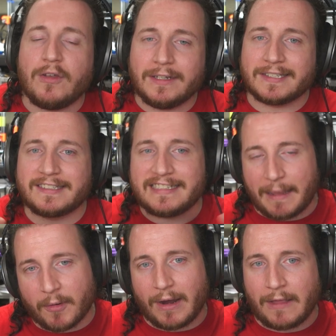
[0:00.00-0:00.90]
you can
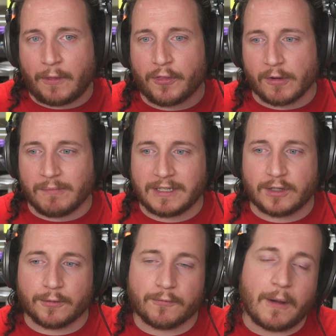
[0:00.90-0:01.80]
separate the
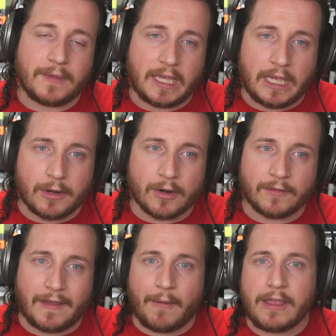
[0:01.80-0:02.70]
thermistor from the
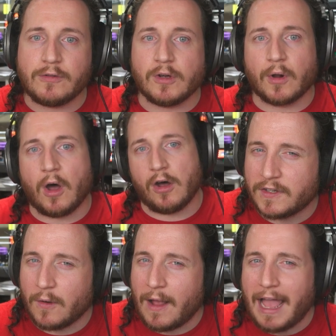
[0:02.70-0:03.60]
heater. That way you don't
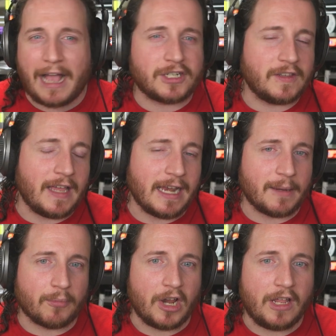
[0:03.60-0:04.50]
also actually end
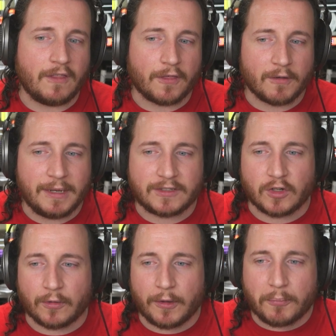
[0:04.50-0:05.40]
up breaking the
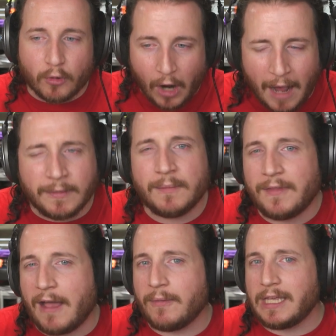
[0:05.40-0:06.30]
thermistor. The problem
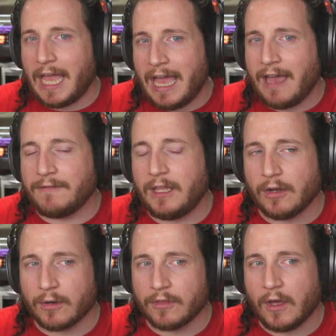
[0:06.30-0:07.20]
that we have
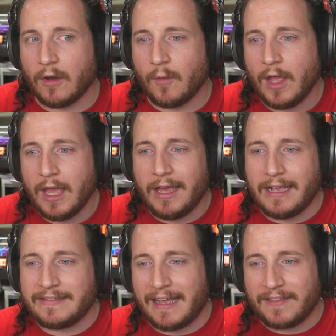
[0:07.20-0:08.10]
here, though,
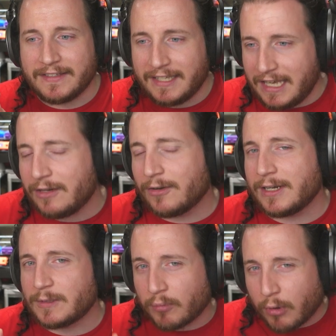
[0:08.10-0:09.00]
is that this heater
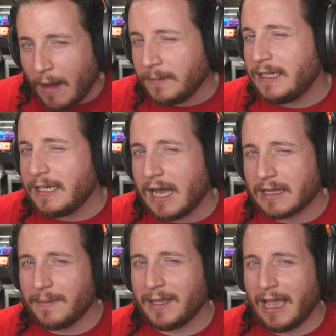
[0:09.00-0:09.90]
is probably not
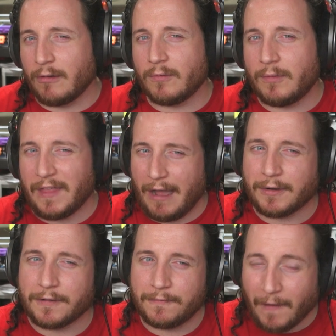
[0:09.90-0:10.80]
coming out
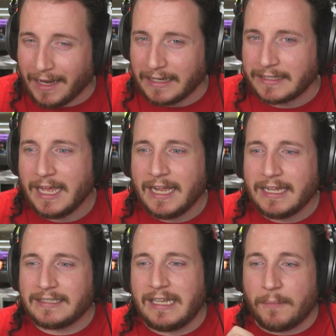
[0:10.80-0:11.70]
without a fight.
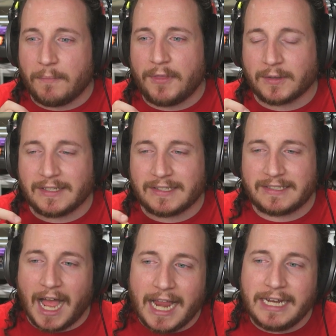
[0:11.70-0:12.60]
See, they're
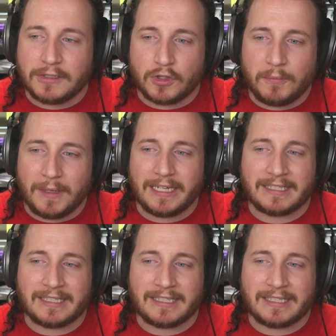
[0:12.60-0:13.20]
designed to be